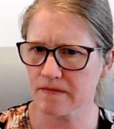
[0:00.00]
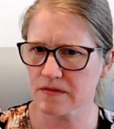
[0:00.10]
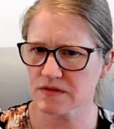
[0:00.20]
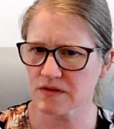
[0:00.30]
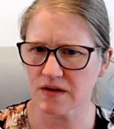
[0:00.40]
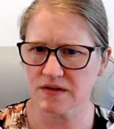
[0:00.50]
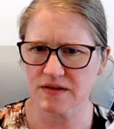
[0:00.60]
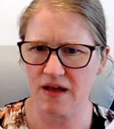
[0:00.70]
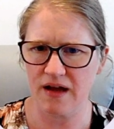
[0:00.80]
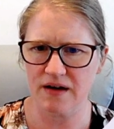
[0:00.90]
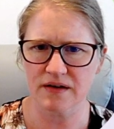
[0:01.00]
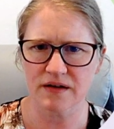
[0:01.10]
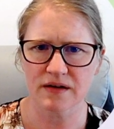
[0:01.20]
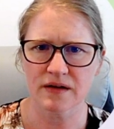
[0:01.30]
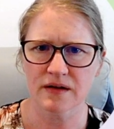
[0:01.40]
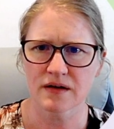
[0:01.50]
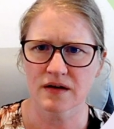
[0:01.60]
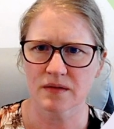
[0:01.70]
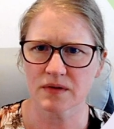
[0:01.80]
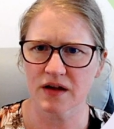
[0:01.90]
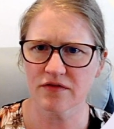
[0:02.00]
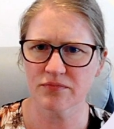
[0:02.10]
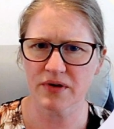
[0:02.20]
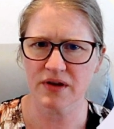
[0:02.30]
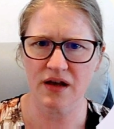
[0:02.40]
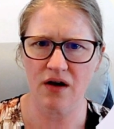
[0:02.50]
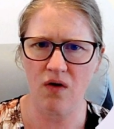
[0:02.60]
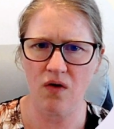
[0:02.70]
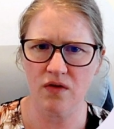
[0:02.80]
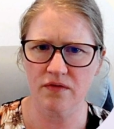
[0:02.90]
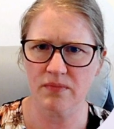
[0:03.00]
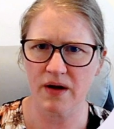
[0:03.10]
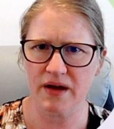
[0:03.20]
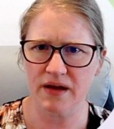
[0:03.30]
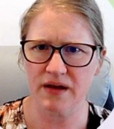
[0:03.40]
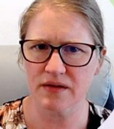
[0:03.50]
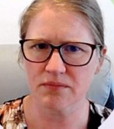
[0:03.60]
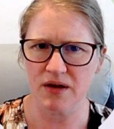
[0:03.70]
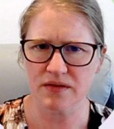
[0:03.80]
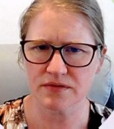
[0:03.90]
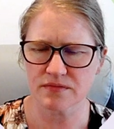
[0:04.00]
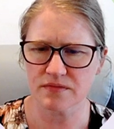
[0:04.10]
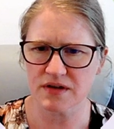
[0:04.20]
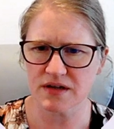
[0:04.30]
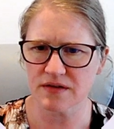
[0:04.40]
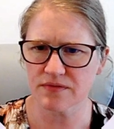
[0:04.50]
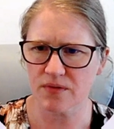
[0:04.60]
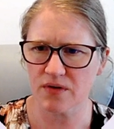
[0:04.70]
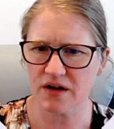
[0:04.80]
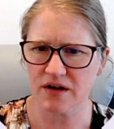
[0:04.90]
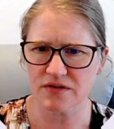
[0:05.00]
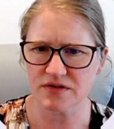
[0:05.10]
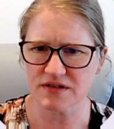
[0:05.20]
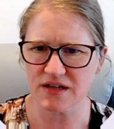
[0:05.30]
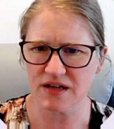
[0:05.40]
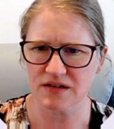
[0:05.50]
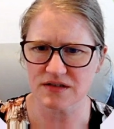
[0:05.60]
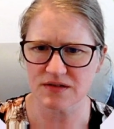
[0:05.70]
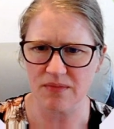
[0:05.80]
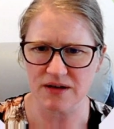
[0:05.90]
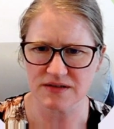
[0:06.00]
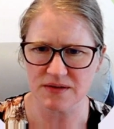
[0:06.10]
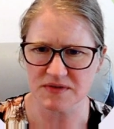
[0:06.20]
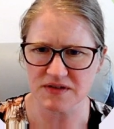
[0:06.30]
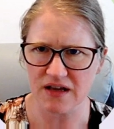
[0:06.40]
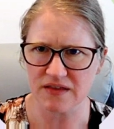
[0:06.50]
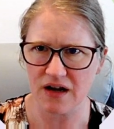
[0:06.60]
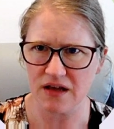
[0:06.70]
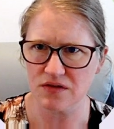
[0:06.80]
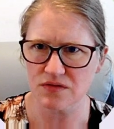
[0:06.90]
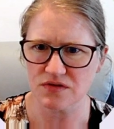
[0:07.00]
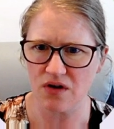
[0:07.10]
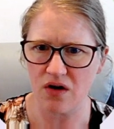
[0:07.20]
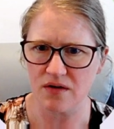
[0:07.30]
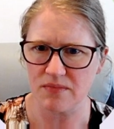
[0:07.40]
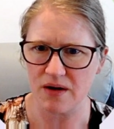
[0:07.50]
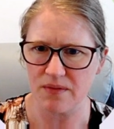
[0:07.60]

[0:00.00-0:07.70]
So there's that. Kind of bringing all of my 3-4 colors into my Substack that I use on my